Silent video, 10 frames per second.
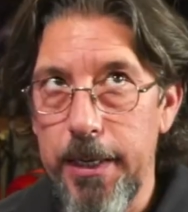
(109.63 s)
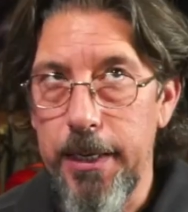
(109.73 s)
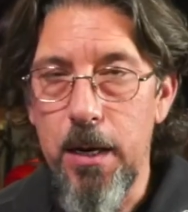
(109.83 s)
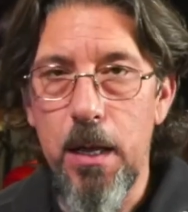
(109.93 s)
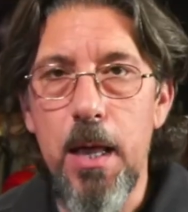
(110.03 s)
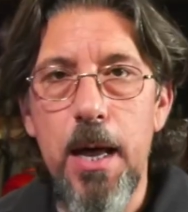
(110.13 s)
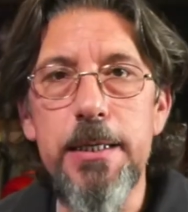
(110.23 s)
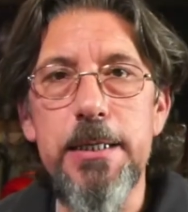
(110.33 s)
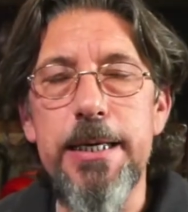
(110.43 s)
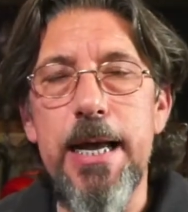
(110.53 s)
In all
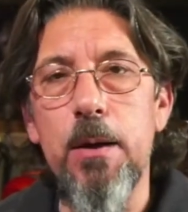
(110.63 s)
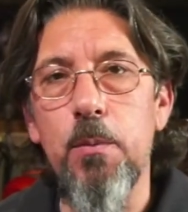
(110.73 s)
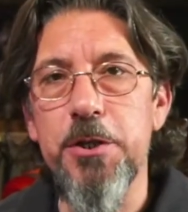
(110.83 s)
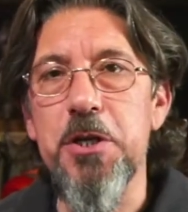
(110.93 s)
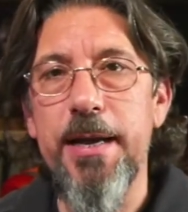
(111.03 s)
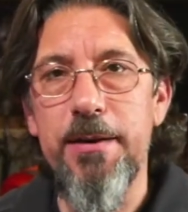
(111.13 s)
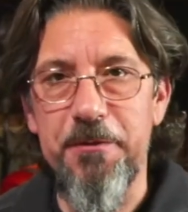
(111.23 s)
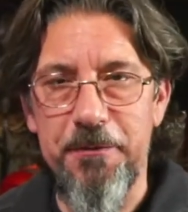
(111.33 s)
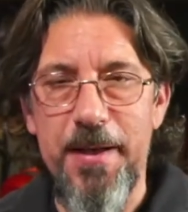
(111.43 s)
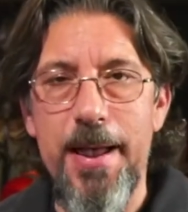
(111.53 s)
honesty, I wish I had
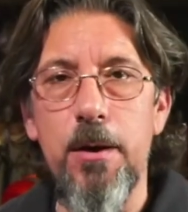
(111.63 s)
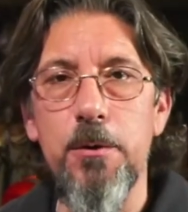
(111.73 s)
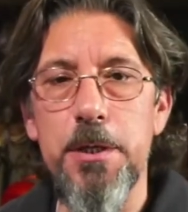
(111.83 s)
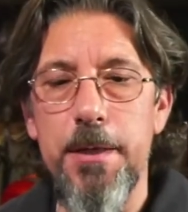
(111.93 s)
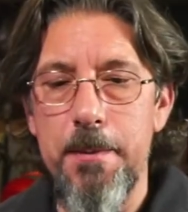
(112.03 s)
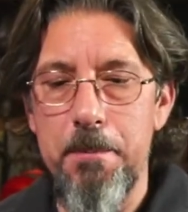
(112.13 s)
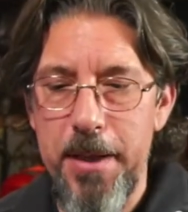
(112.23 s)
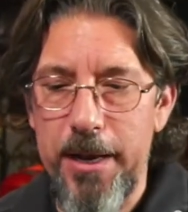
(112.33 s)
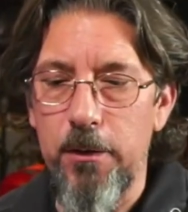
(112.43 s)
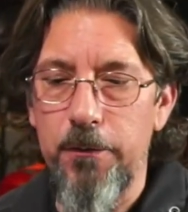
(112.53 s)
found the
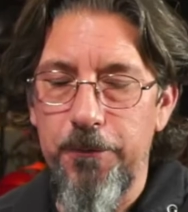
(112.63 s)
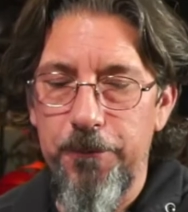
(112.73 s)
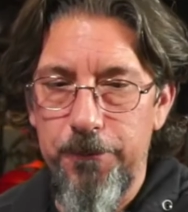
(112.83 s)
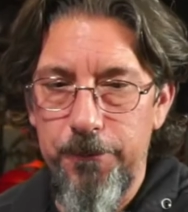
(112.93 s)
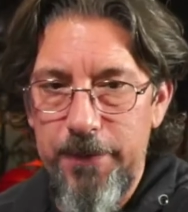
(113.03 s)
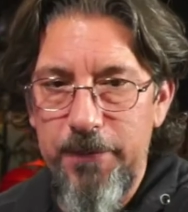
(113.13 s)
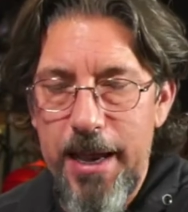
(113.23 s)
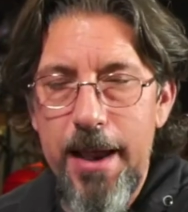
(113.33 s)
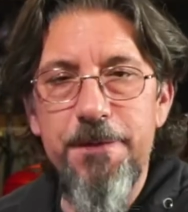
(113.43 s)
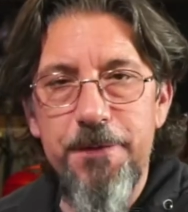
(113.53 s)
better
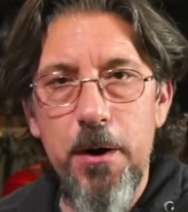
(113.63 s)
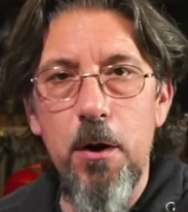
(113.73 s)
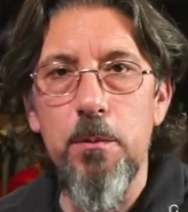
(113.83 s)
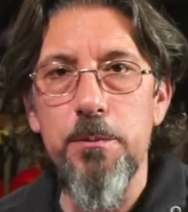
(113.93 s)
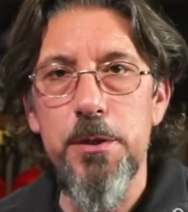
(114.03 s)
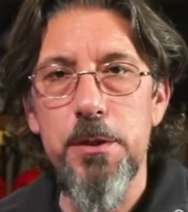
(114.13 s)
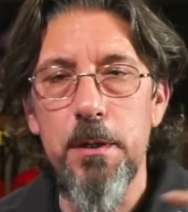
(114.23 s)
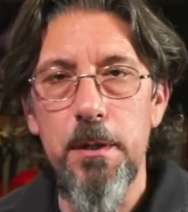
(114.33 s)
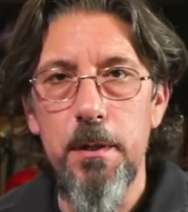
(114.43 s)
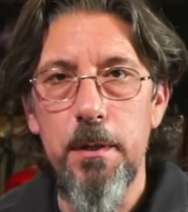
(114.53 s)
EVA foams
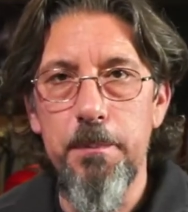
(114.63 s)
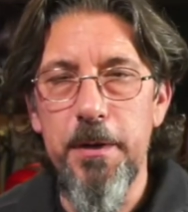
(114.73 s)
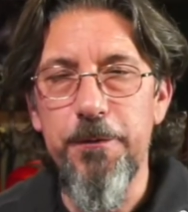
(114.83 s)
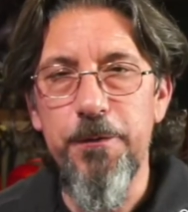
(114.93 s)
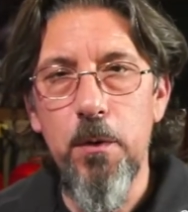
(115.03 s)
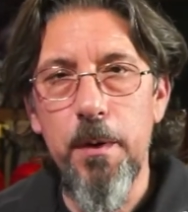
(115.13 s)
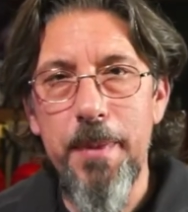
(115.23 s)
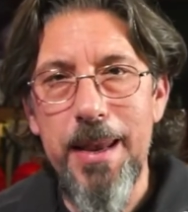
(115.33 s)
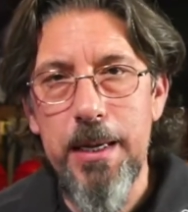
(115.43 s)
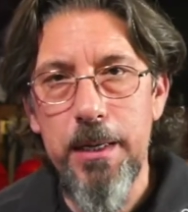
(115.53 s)
before
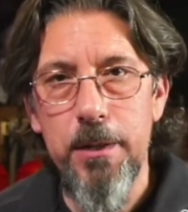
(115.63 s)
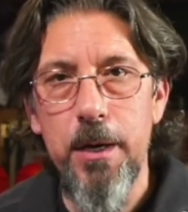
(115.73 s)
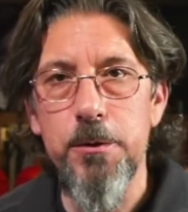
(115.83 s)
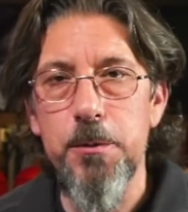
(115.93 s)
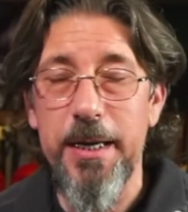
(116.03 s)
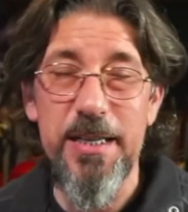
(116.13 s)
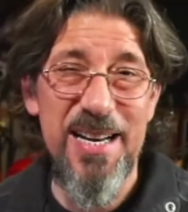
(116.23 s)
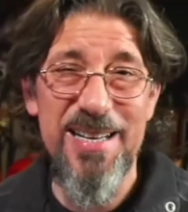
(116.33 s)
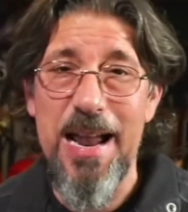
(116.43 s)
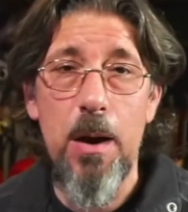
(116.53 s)
making those, because
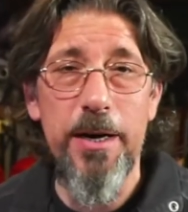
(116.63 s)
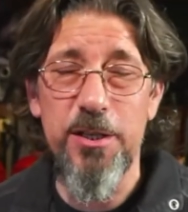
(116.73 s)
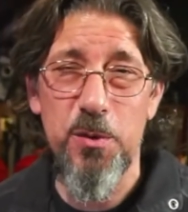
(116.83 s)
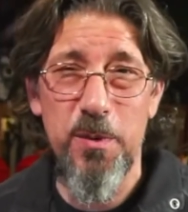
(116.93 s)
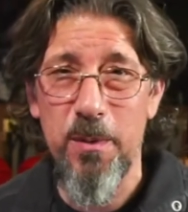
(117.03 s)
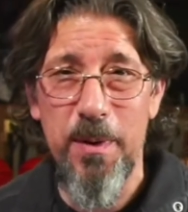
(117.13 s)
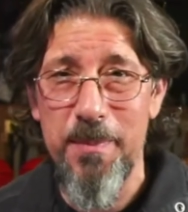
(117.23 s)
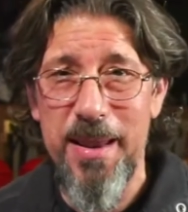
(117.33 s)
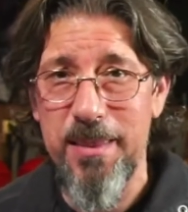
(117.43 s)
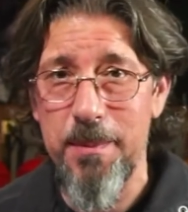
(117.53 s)
now I just want to
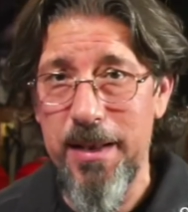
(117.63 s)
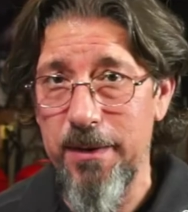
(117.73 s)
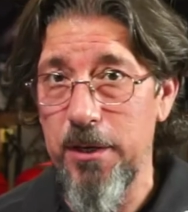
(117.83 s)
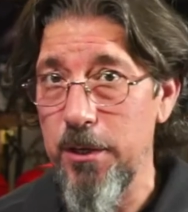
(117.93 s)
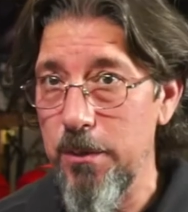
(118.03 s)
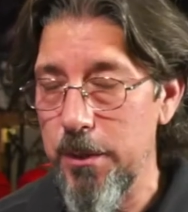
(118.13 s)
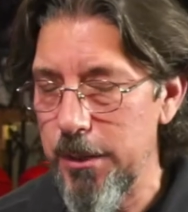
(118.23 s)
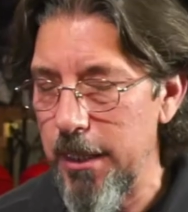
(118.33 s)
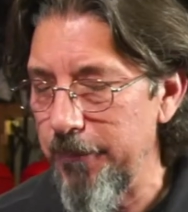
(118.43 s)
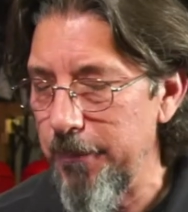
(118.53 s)
remake them out of the newer
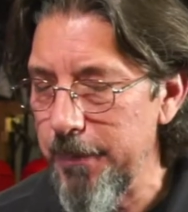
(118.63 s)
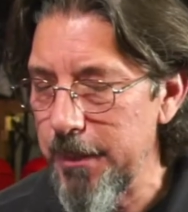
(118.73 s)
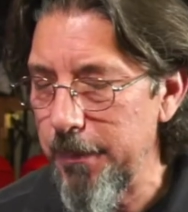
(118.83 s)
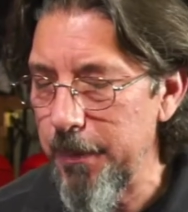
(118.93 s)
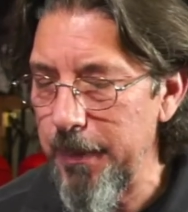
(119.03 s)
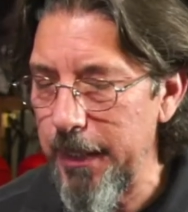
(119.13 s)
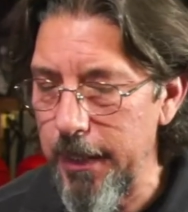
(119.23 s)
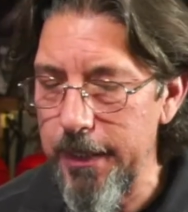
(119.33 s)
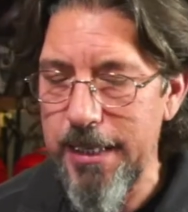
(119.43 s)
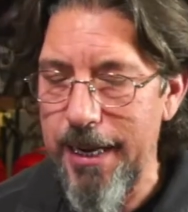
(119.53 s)
stuff, simply
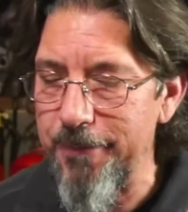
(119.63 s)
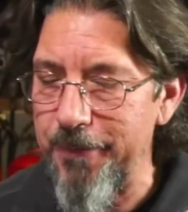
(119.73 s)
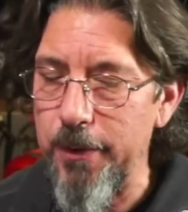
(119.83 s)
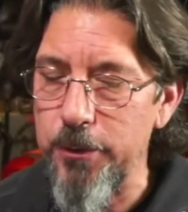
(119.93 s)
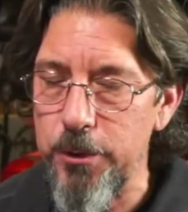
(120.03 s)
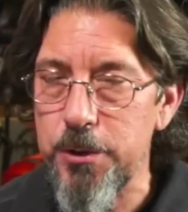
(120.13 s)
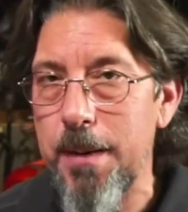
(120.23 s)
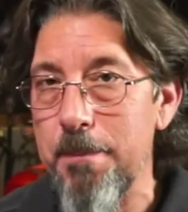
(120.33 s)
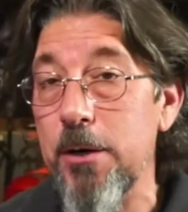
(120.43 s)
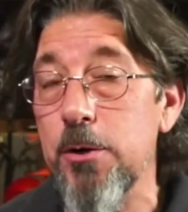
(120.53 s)
because I have found
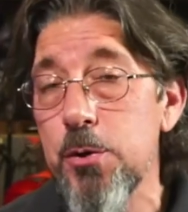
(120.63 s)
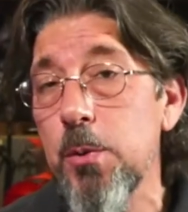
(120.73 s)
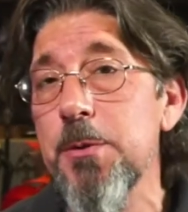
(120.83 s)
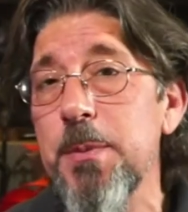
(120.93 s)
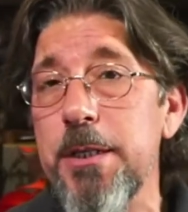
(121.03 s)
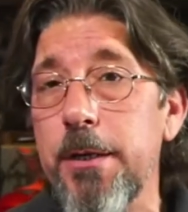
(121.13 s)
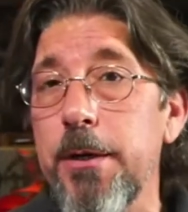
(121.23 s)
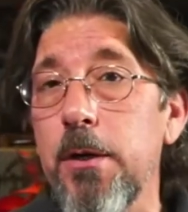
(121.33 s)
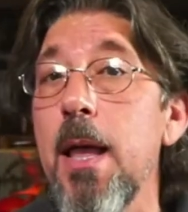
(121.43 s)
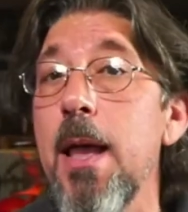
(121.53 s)
using better source
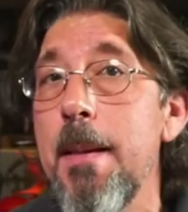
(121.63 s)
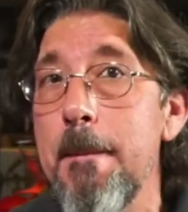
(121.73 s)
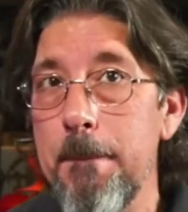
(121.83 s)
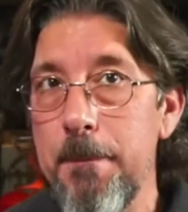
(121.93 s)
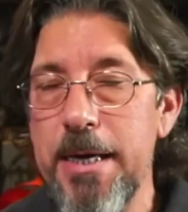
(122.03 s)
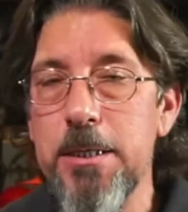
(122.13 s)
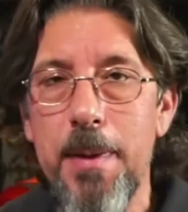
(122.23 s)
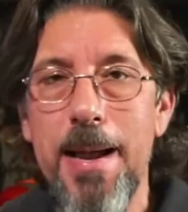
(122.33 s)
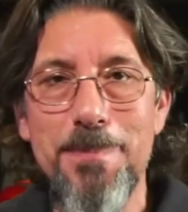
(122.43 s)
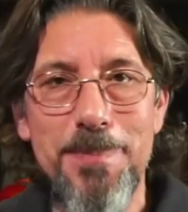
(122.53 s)
material makes my